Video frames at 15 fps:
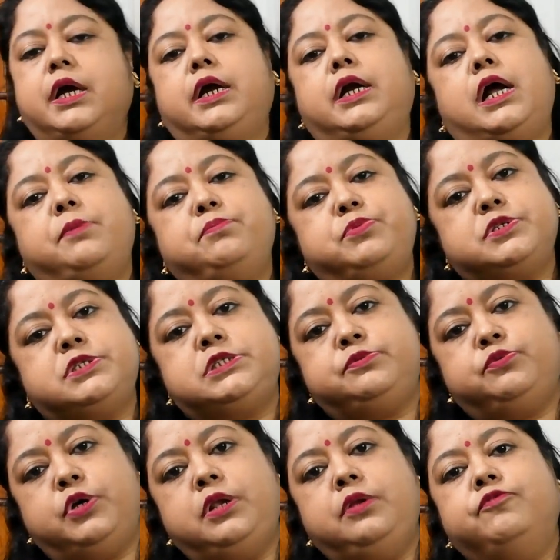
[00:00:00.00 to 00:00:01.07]
Gram positive
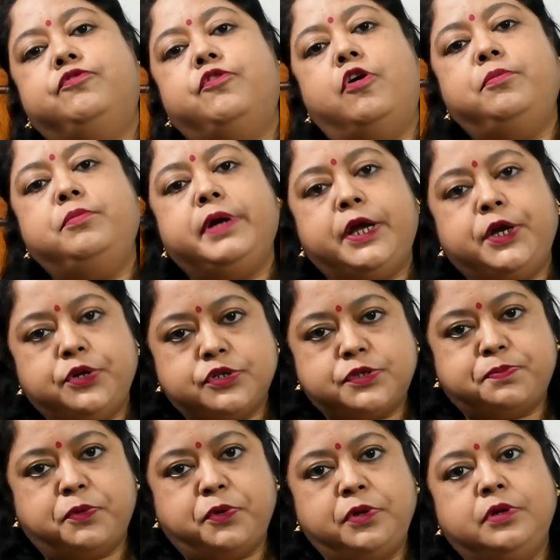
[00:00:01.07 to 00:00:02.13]
will form
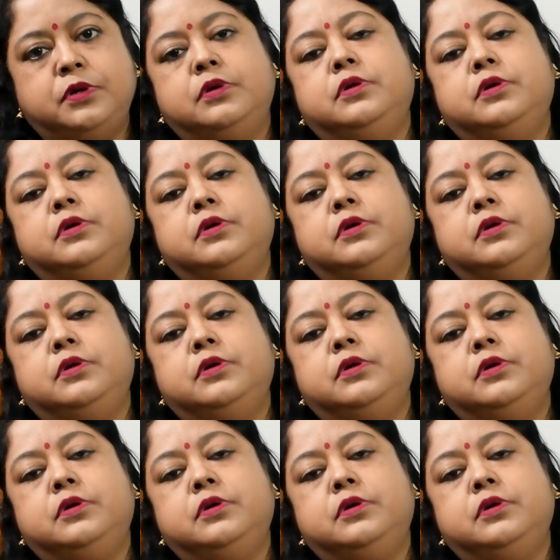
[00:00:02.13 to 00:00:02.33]
endospore.